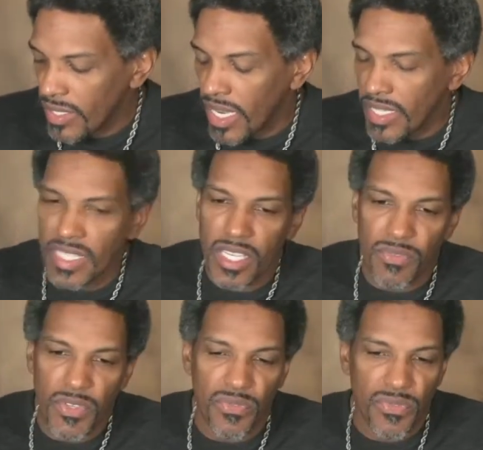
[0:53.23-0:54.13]
I think
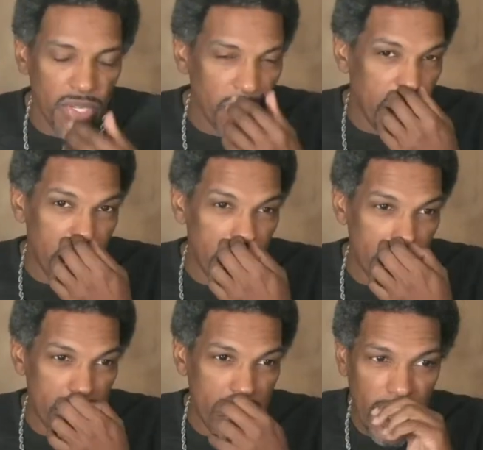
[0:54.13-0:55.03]
if you fully
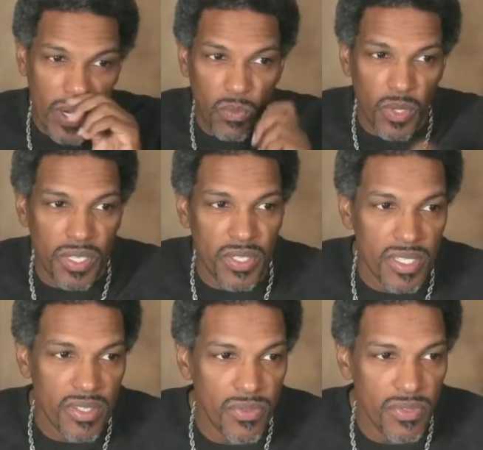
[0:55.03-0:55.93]
understand what
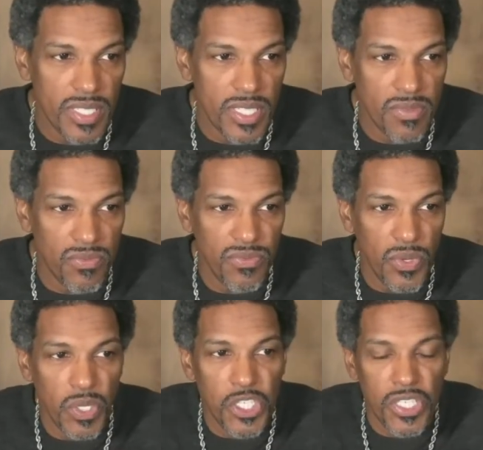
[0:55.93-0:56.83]

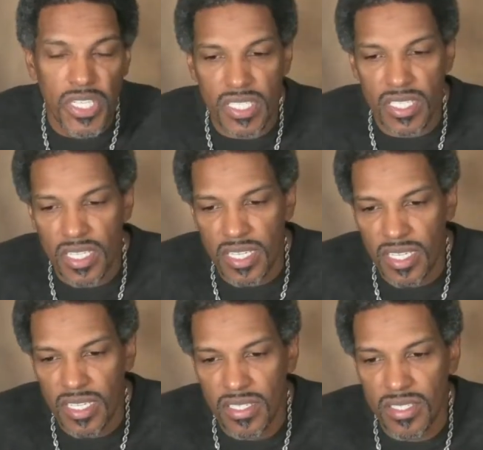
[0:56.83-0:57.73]
foolishness
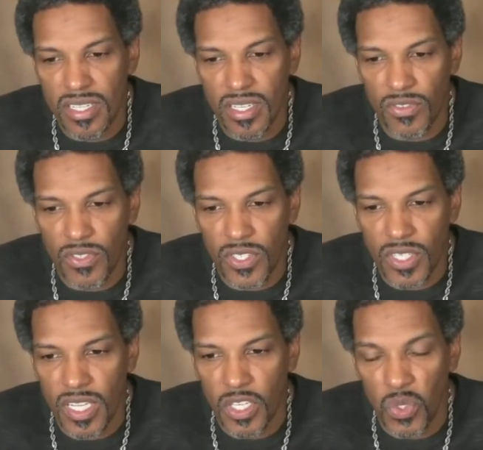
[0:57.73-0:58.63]
is
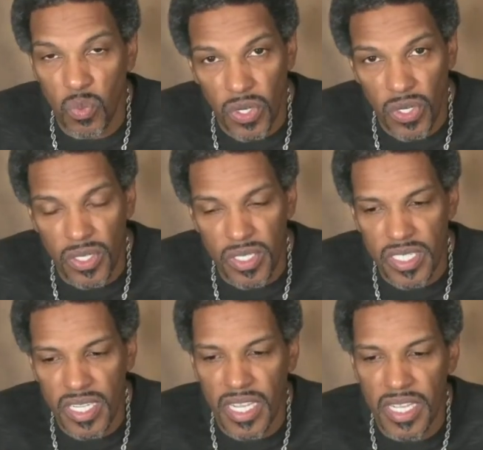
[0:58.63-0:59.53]
in the
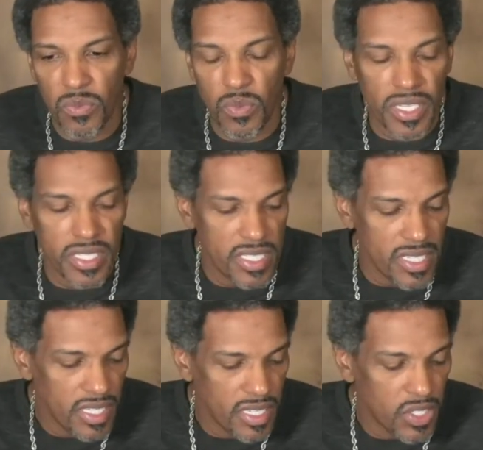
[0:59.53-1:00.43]
world and what
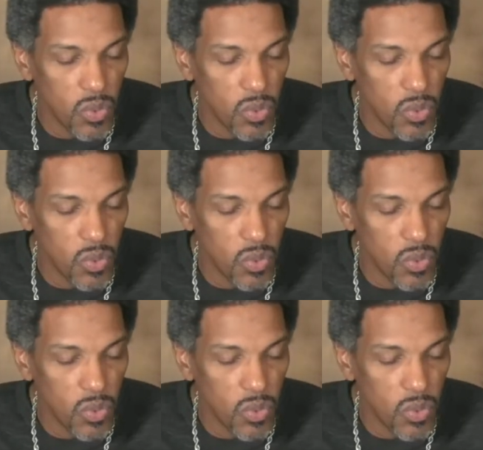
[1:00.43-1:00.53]
the